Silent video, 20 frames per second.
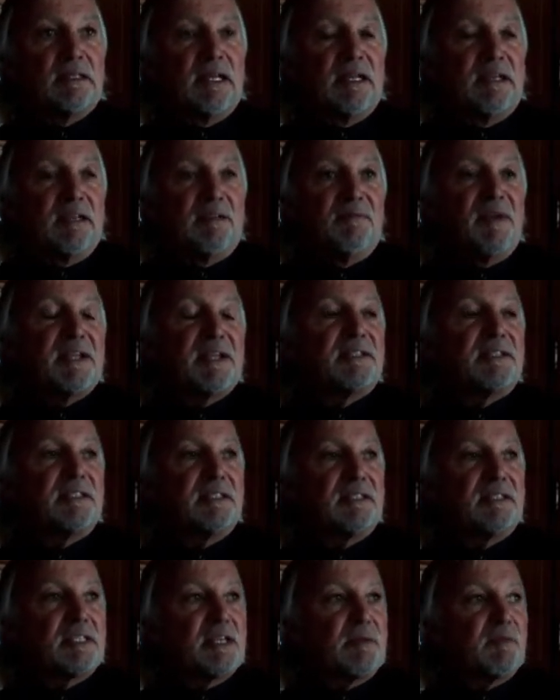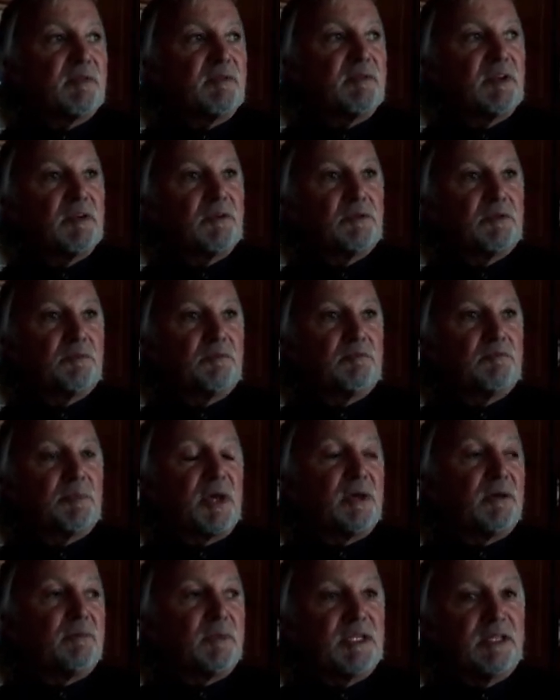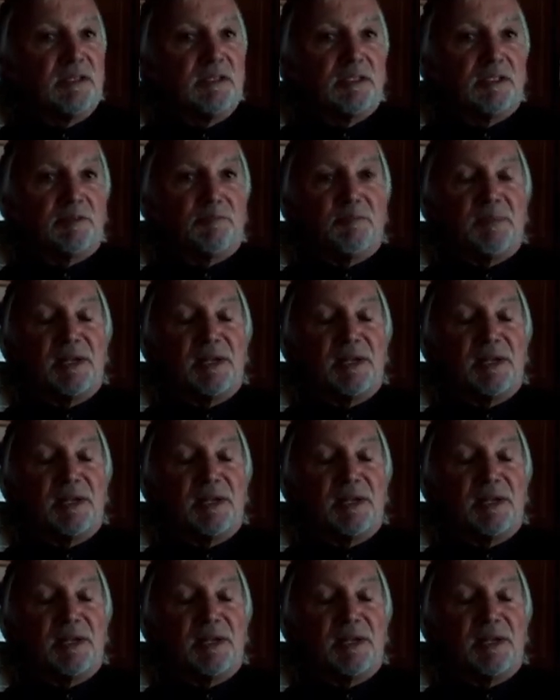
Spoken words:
and invest in some of those permanent